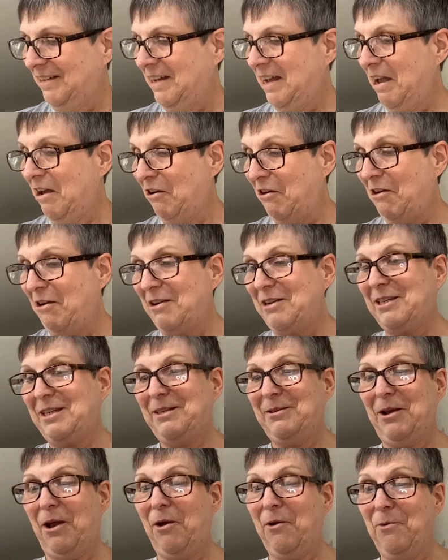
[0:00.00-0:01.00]
and I
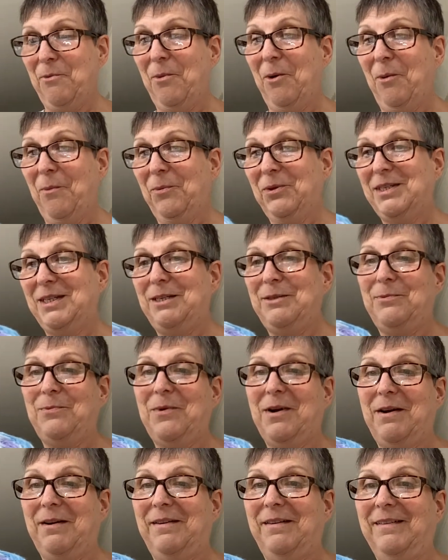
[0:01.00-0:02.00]
so wanted
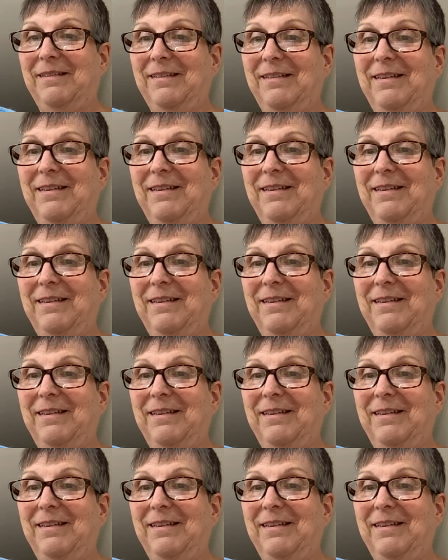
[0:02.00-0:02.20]
one.